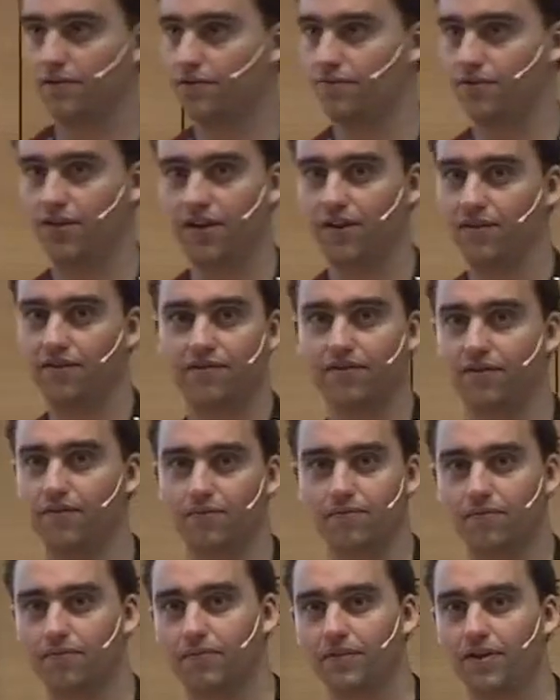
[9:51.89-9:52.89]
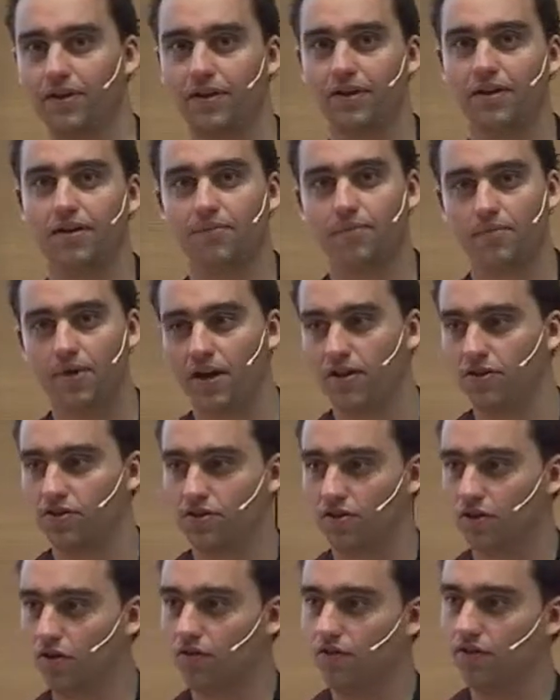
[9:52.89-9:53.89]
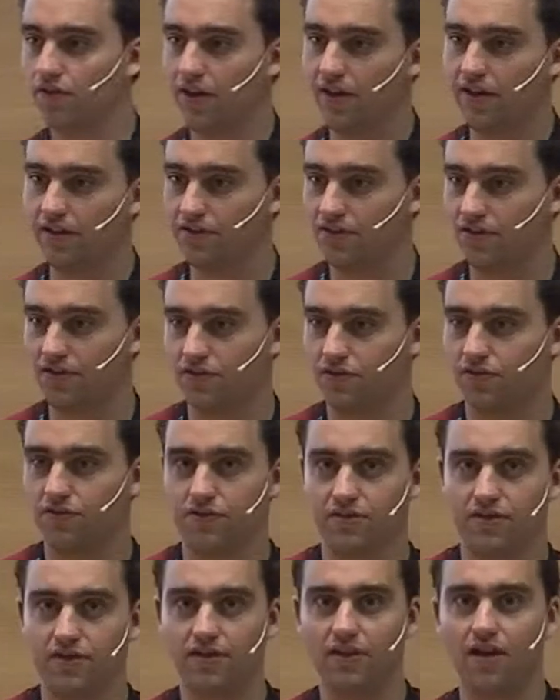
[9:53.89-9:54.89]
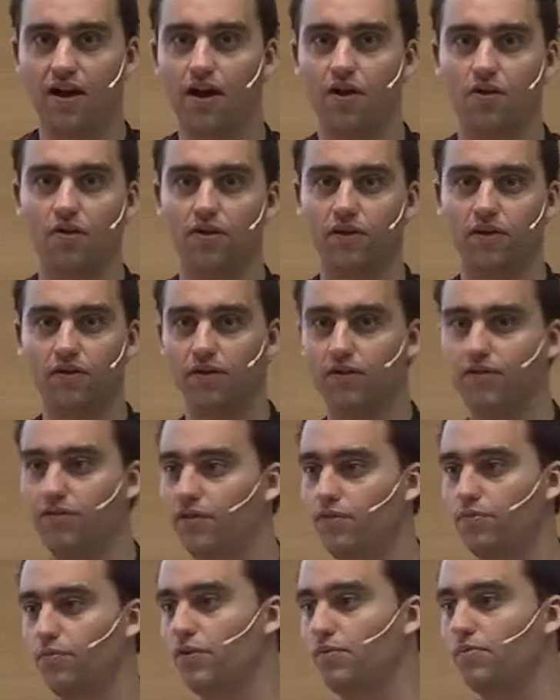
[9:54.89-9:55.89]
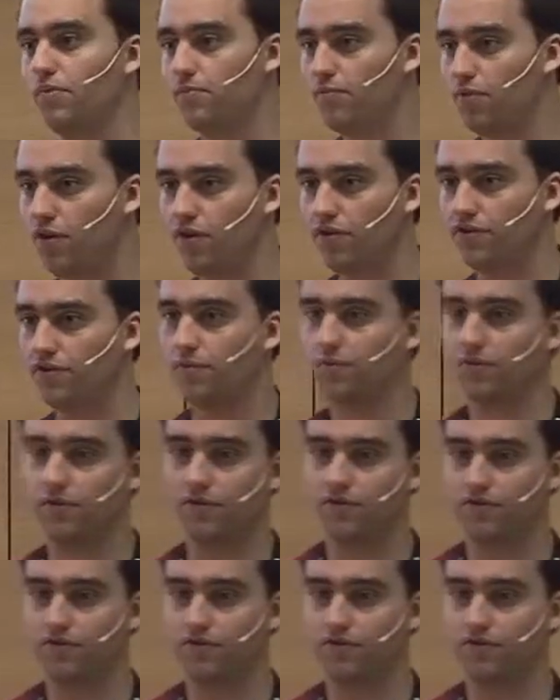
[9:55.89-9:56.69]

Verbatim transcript: created some patch overnight just to see how it, if it would be possible.